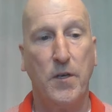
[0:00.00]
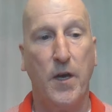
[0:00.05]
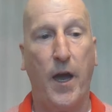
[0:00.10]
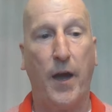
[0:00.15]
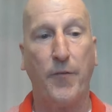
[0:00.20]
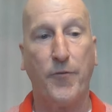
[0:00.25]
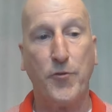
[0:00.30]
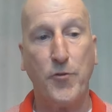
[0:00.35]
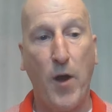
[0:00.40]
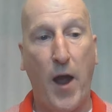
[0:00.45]

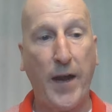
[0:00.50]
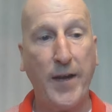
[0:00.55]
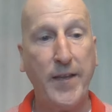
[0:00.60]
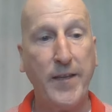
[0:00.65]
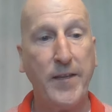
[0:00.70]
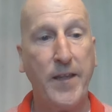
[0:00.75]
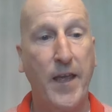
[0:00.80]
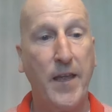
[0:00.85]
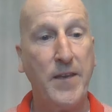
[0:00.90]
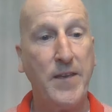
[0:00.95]
I've tried
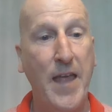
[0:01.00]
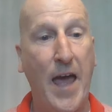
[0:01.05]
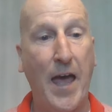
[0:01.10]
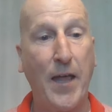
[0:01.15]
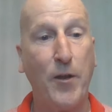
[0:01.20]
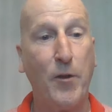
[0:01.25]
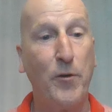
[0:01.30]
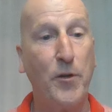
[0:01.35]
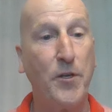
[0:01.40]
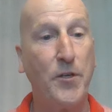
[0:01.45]
it, and
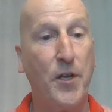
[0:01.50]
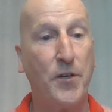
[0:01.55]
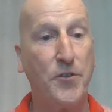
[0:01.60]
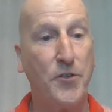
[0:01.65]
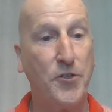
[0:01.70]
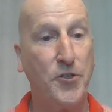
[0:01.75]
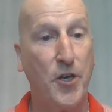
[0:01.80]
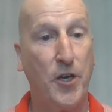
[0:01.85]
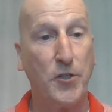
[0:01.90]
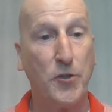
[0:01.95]
not only does
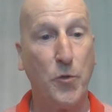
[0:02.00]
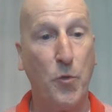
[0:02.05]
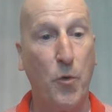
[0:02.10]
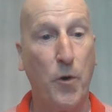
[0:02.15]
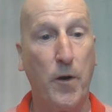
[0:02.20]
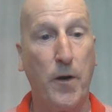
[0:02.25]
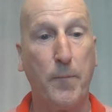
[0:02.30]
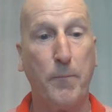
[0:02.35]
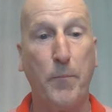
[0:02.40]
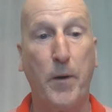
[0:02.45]
it just
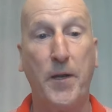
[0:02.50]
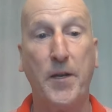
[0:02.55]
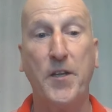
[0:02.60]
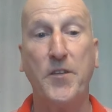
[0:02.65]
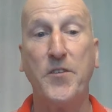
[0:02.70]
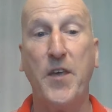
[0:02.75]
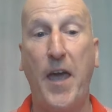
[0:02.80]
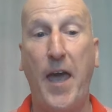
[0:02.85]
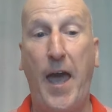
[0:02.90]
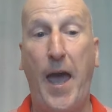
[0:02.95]
work, but
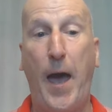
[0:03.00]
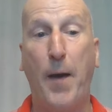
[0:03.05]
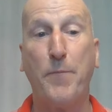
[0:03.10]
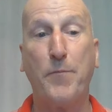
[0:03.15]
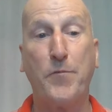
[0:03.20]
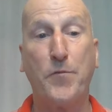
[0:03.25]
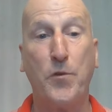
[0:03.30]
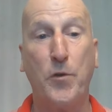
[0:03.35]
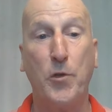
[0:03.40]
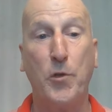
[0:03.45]
it's
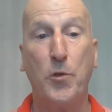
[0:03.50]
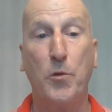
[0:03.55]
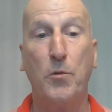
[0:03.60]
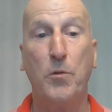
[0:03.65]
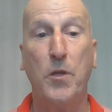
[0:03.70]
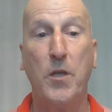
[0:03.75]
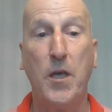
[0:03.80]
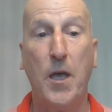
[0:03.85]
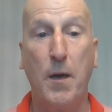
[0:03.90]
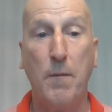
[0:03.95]

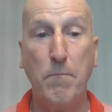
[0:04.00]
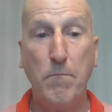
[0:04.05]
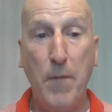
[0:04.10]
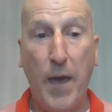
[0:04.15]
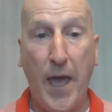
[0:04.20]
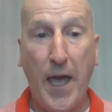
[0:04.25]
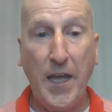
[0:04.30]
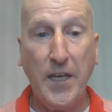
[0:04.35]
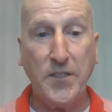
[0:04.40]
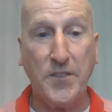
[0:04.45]
absolutely
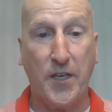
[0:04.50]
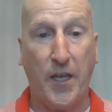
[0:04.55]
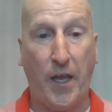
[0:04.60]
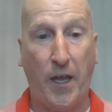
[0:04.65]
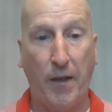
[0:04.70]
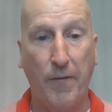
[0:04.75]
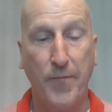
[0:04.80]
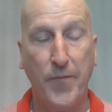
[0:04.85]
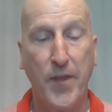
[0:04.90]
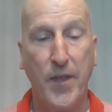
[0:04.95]

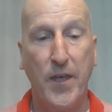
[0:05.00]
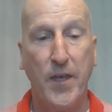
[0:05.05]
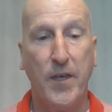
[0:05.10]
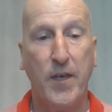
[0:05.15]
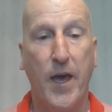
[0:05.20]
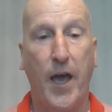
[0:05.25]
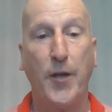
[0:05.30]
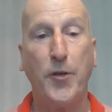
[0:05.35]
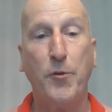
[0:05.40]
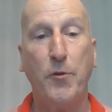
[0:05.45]
amazing.
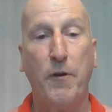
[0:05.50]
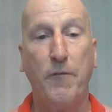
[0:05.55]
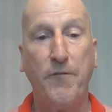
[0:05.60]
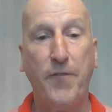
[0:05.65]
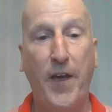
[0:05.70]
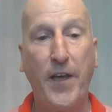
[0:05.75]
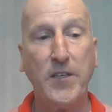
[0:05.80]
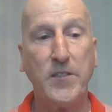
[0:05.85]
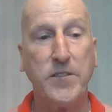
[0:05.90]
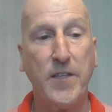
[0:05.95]
I do a
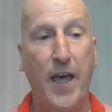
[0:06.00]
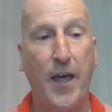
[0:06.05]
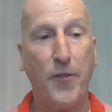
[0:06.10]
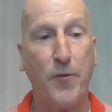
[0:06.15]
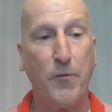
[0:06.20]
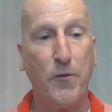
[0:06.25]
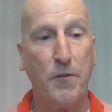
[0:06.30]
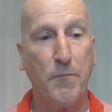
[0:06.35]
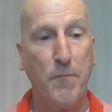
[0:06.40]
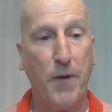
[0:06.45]
face
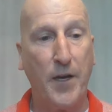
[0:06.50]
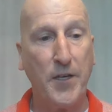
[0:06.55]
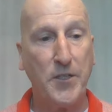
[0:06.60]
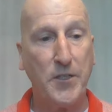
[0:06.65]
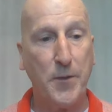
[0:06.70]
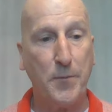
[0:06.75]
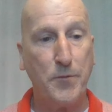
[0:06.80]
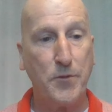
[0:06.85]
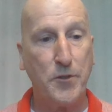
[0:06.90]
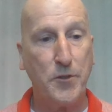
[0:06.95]
lather with my
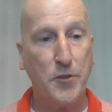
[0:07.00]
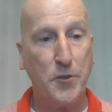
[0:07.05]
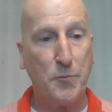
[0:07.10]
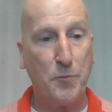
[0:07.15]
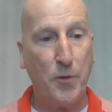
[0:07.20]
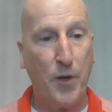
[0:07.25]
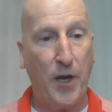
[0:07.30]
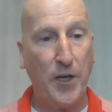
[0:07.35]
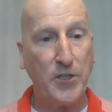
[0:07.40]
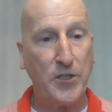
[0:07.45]
Simpsons
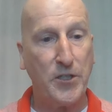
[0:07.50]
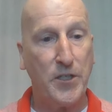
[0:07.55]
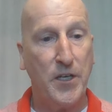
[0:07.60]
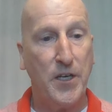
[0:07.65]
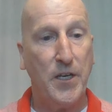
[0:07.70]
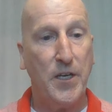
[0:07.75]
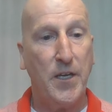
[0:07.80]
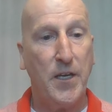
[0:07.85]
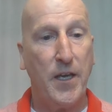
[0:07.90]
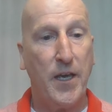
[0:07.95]
brush,
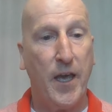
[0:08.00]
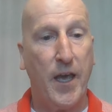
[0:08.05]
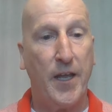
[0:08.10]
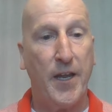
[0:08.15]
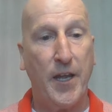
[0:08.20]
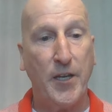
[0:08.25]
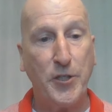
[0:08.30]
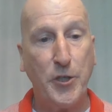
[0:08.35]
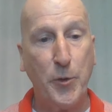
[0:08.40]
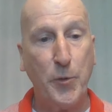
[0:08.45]

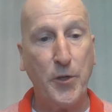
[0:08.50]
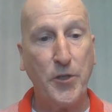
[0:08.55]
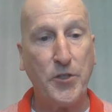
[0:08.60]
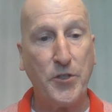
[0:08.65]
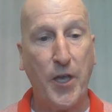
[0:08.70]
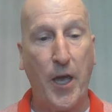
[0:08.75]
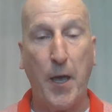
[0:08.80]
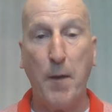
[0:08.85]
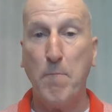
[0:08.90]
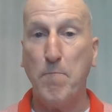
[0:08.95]
and as you would
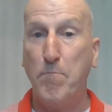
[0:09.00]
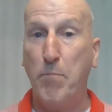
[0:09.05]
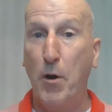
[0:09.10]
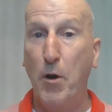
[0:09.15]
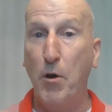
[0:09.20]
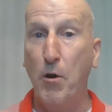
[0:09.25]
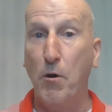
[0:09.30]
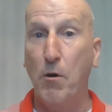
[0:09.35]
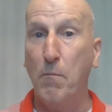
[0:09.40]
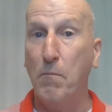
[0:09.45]
say,
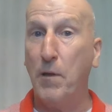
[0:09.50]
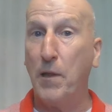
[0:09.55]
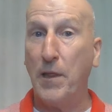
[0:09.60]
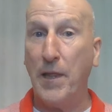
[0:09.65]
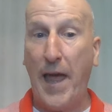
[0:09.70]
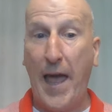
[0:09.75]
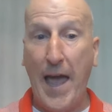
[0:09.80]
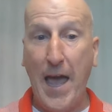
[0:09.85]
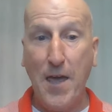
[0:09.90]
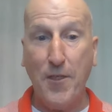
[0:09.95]
boom,
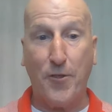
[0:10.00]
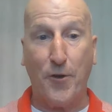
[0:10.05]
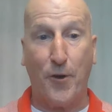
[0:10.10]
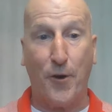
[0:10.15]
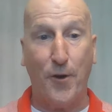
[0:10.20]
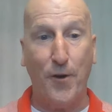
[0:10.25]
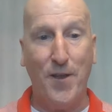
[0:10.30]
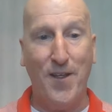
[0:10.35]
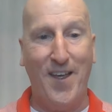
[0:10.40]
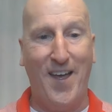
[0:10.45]

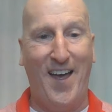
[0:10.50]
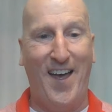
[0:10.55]
lather.